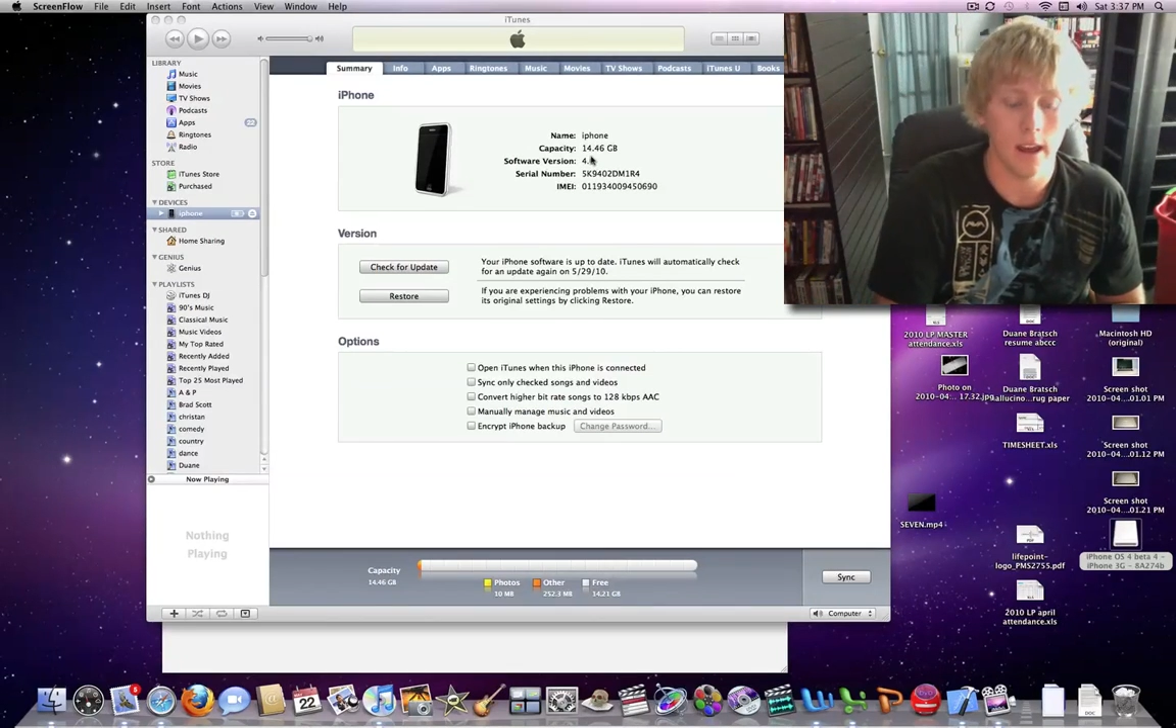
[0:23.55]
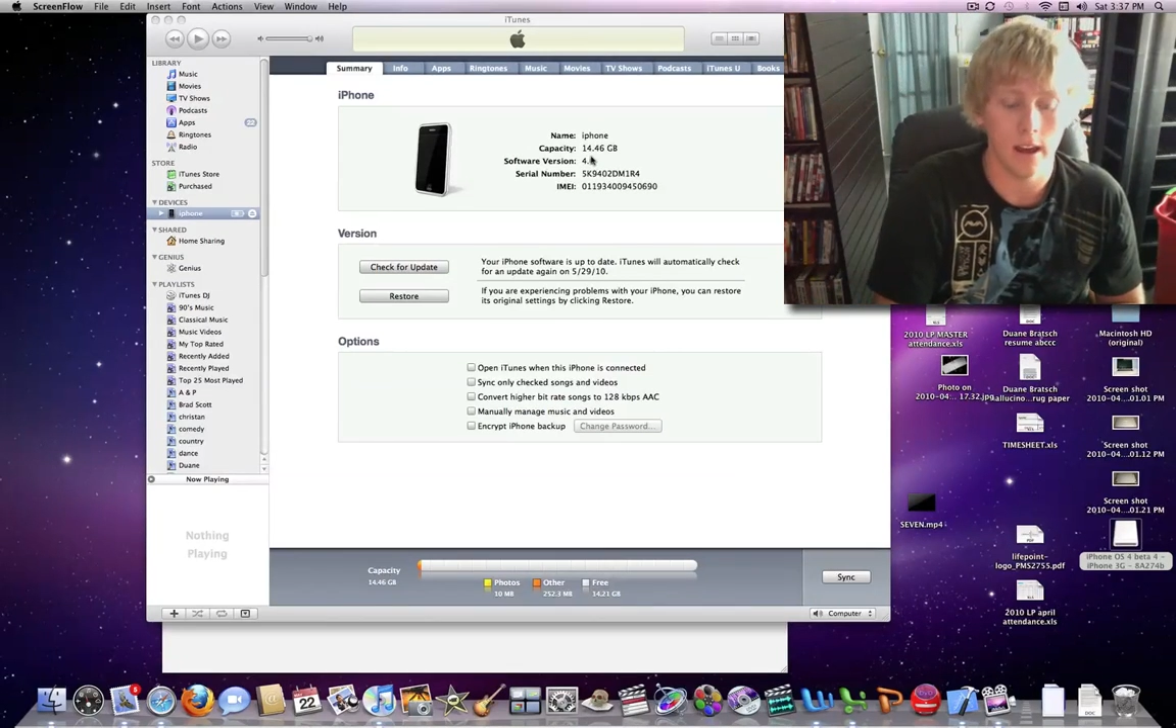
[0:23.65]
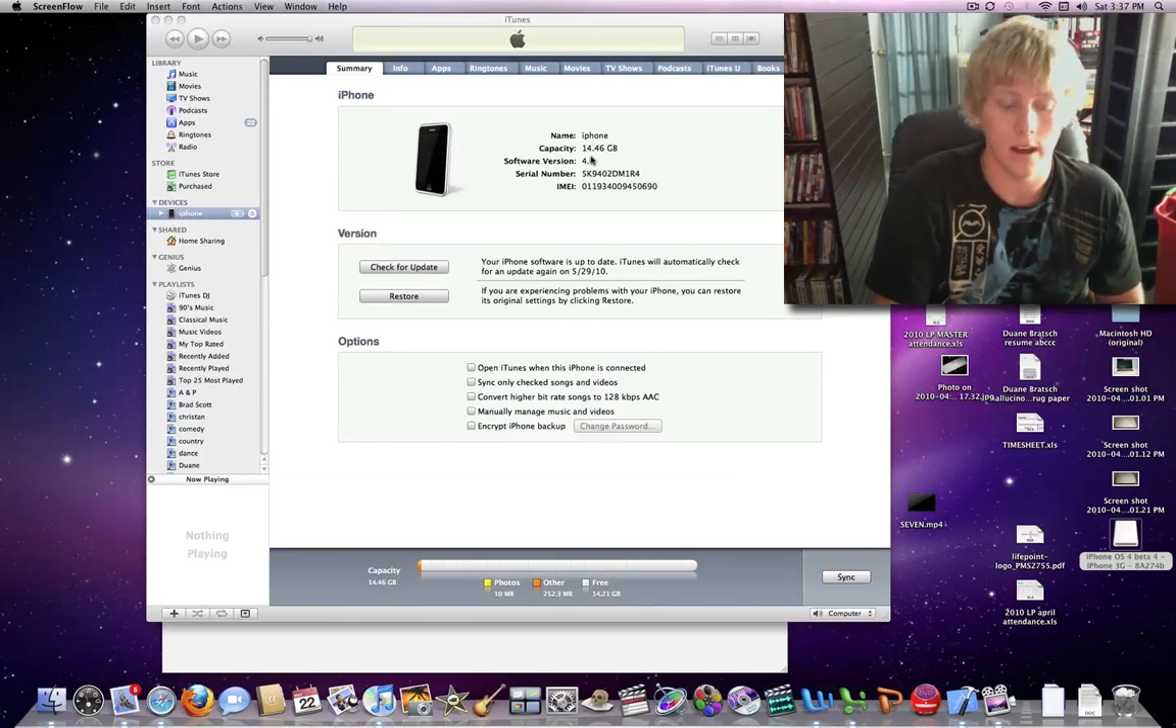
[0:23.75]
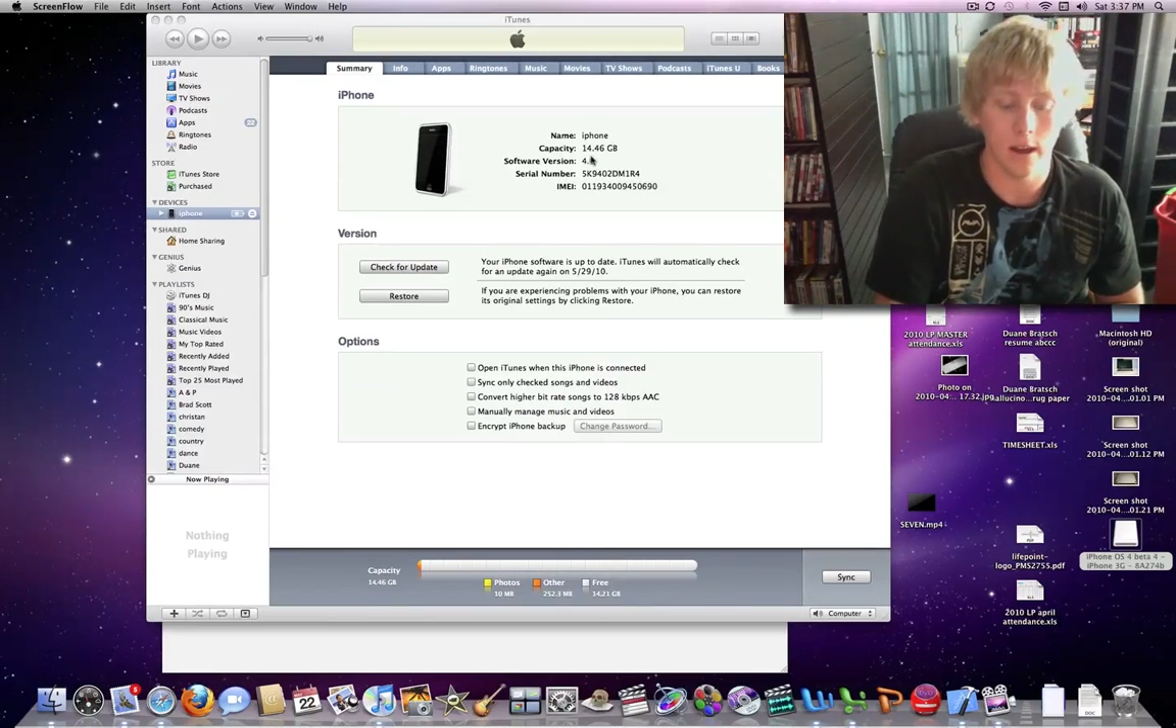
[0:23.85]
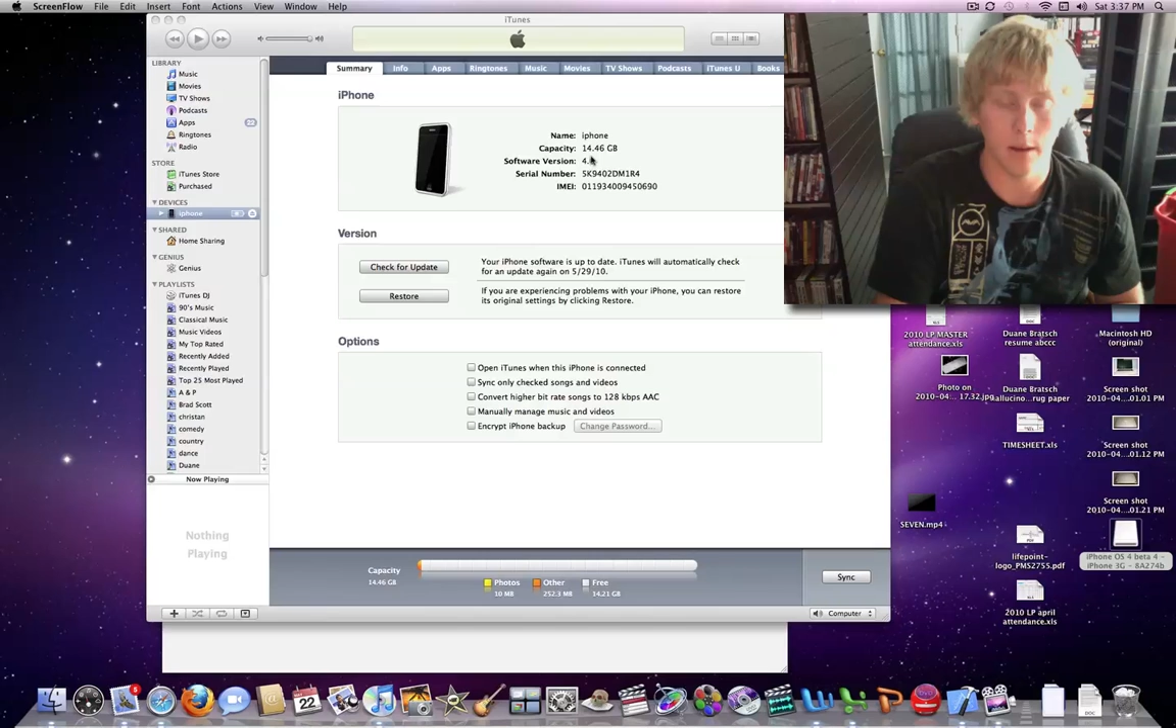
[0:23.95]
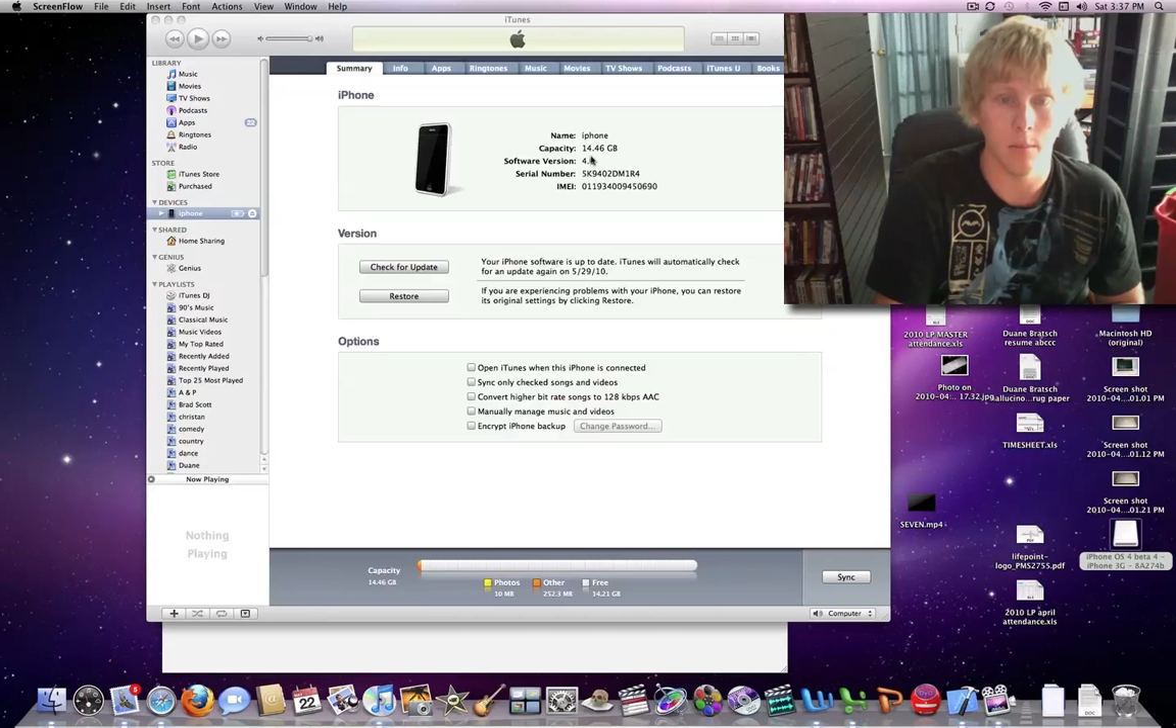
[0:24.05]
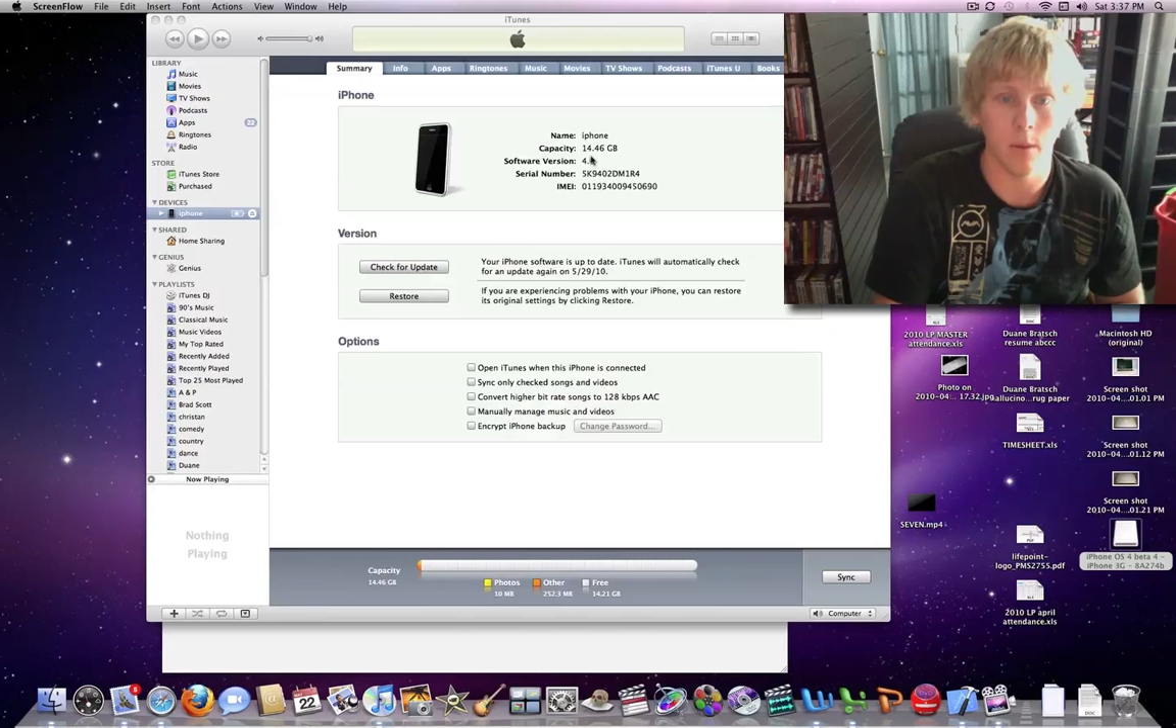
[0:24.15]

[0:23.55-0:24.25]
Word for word: Um,